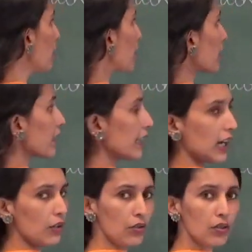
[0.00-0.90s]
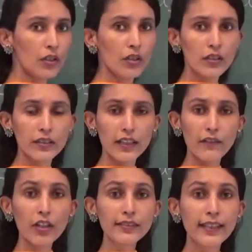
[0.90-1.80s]
But now,
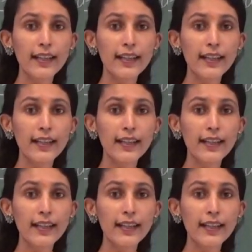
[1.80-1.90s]
there was